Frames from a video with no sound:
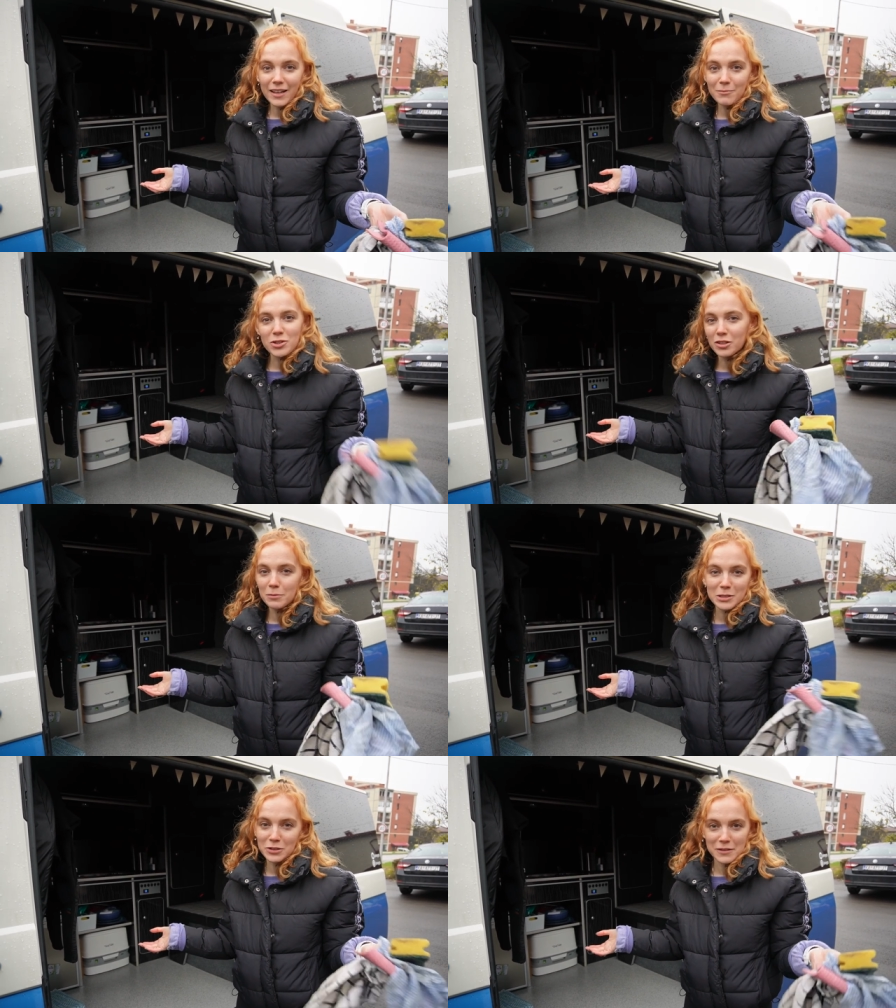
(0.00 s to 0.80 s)
I'm sure
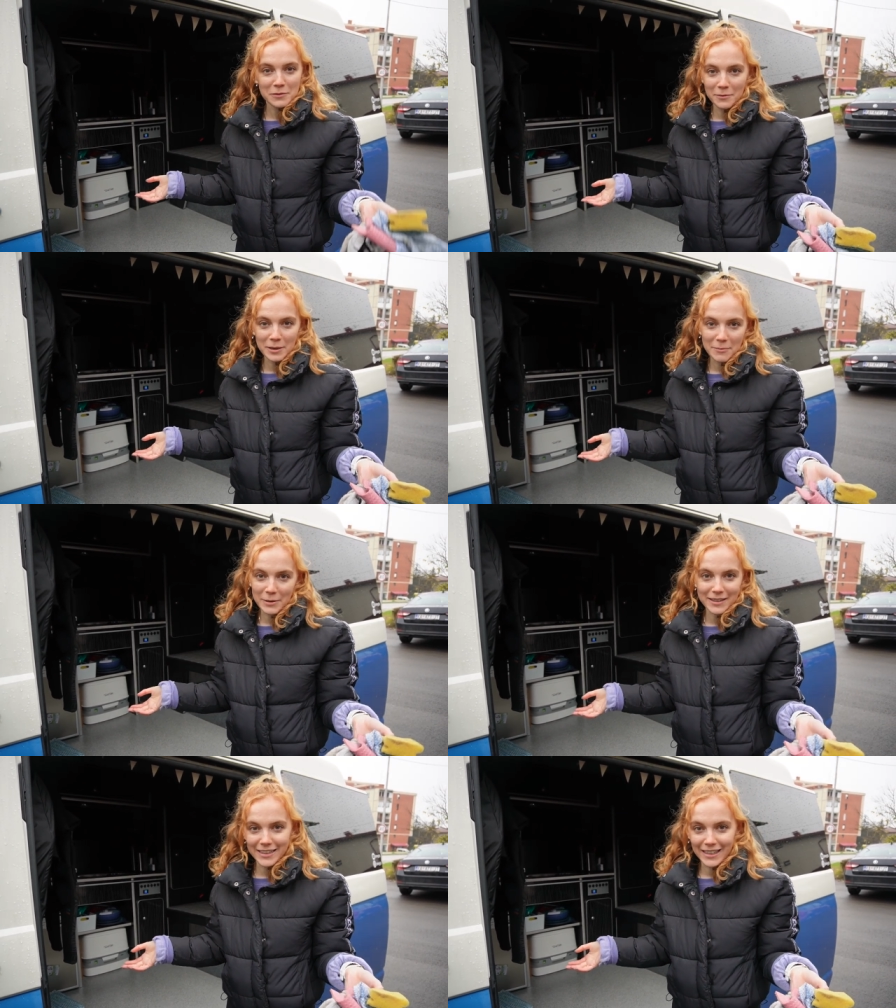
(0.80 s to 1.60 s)
there'll be dust when we get
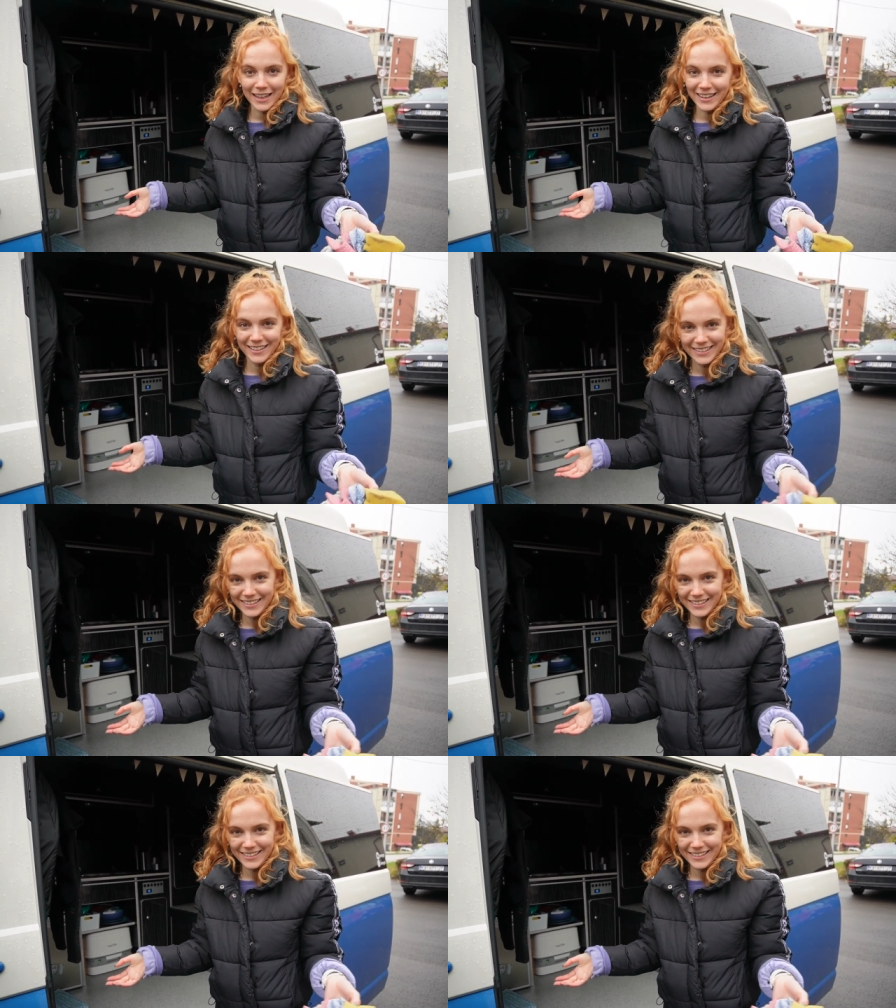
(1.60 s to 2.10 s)
back in there.